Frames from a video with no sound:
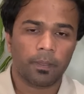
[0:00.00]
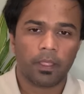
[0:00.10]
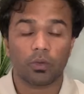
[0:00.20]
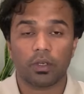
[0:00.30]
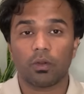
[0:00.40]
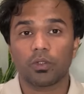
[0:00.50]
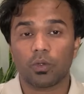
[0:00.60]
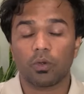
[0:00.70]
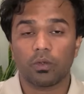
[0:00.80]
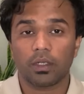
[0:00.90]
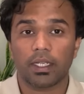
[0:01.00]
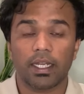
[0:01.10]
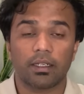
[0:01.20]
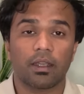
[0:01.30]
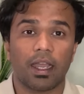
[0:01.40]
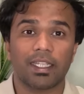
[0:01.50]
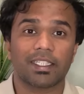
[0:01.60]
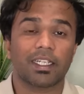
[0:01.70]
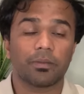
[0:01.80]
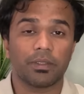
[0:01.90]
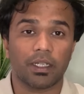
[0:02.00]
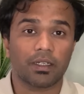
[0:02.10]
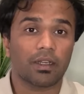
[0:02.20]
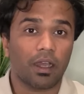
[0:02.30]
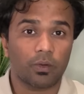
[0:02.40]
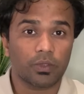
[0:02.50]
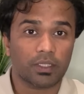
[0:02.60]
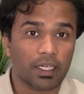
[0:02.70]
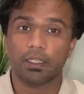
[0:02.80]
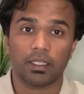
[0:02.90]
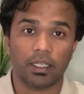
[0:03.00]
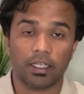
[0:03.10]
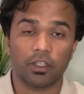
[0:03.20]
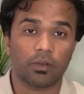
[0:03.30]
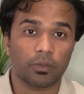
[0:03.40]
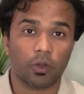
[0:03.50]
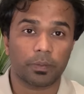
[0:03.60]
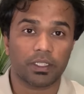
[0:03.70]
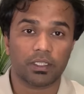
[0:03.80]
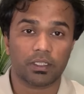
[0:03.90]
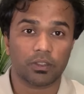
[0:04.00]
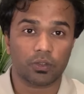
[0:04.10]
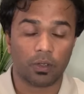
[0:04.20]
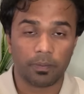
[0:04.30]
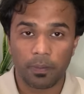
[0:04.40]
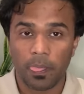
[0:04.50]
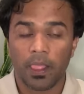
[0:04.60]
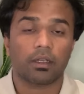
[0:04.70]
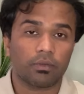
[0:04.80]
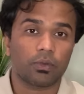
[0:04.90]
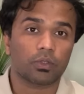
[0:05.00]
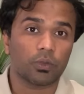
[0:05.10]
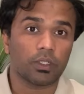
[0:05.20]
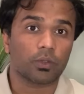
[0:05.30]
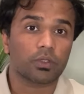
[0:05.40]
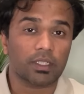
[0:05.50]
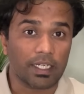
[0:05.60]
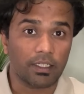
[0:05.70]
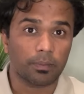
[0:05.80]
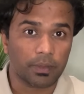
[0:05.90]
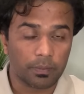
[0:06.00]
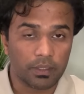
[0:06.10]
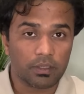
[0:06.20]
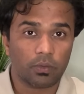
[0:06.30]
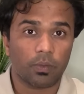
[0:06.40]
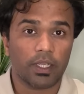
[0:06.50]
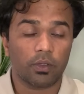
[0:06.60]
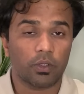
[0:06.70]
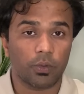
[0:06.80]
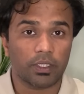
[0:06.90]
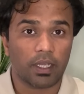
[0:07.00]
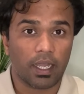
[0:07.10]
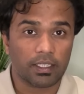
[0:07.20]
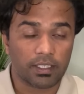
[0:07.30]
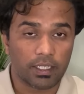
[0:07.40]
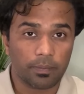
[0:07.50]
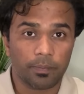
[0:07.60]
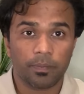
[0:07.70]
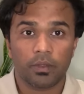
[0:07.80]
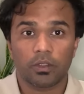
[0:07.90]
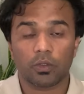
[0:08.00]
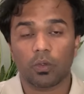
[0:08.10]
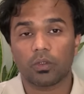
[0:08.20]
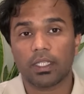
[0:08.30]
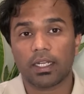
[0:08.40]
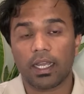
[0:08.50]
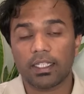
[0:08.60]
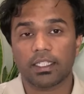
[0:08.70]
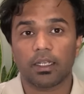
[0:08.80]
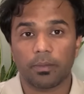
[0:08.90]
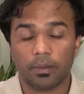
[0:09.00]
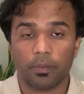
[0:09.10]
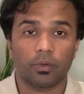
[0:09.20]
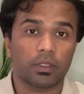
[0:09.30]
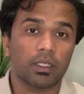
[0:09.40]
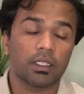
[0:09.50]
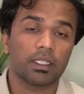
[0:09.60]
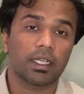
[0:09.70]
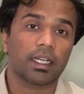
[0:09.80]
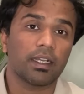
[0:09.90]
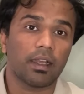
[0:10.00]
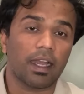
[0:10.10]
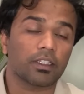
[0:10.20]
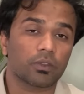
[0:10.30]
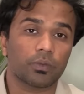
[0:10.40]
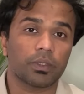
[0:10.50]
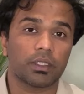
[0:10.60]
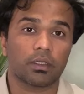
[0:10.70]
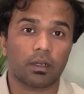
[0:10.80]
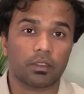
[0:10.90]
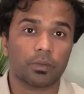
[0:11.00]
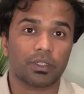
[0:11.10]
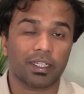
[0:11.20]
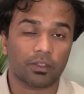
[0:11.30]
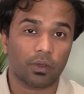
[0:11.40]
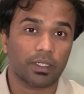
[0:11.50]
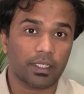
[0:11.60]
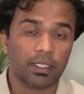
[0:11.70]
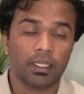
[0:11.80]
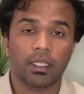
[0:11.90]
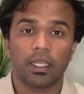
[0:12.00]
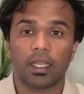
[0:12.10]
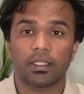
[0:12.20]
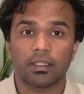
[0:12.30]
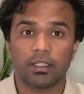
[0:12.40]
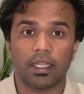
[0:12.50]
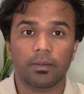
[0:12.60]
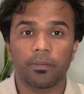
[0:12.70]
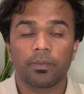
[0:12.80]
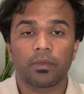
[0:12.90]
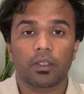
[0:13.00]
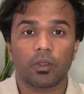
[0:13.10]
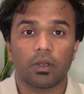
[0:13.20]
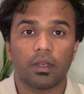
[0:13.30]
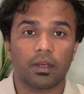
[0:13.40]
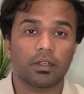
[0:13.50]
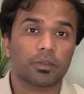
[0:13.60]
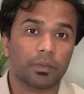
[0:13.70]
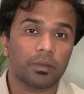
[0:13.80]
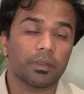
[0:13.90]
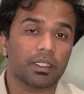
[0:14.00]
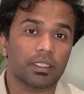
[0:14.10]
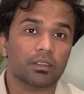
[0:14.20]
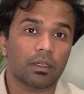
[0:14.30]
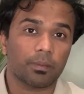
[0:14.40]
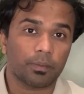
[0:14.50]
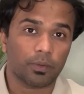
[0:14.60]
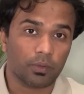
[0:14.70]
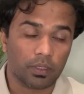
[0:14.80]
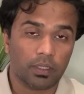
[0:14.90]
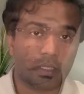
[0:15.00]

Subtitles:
You can also get eye checkup done outside in any of the optician's shop. Of course, you need to state the purpose why you are doing the eye checkup. So that eye checkup report directly lands with the transport authority and then your learner's permit is approved.